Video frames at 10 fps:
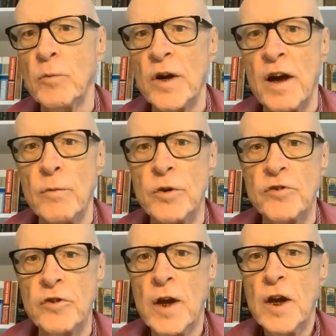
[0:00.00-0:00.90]
the beginning
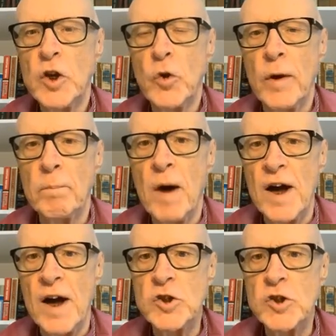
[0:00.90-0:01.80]
when I was
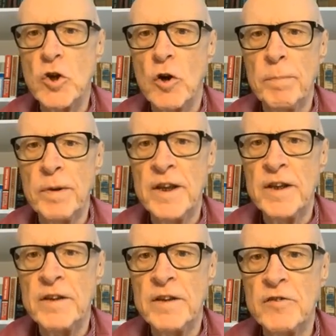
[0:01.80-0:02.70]
doing my job
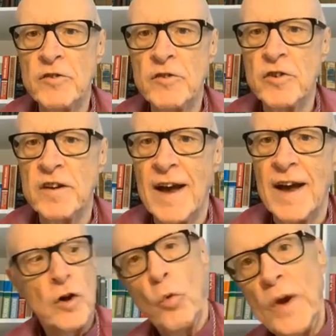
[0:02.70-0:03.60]
in St
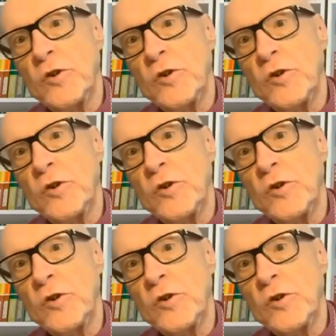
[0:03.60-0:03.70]
Andrews,